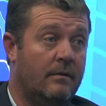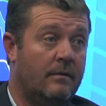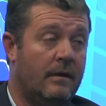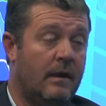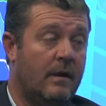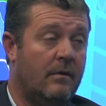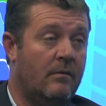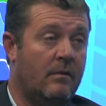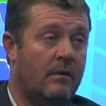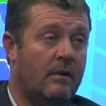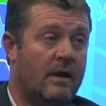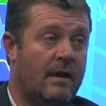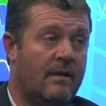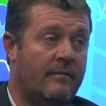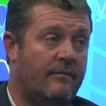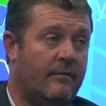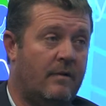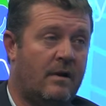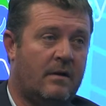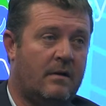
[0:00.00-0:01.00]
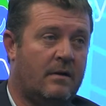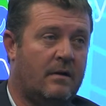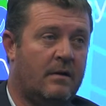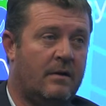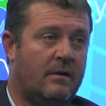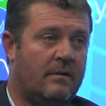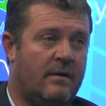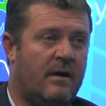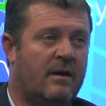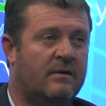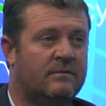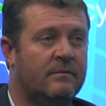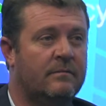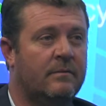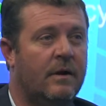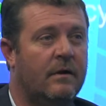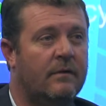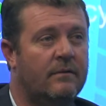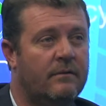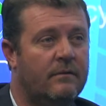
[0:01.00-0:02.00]
they will have like
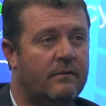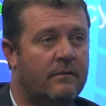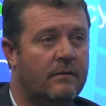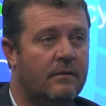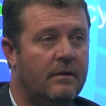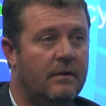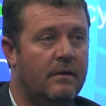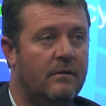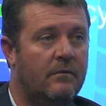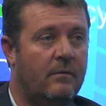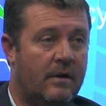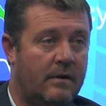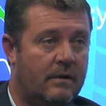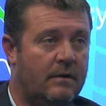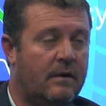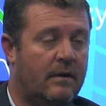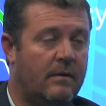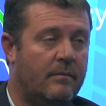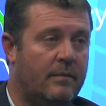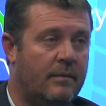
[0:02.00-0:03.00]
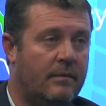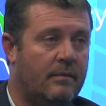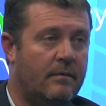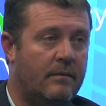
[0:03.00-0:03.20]
1,000 boats in one club.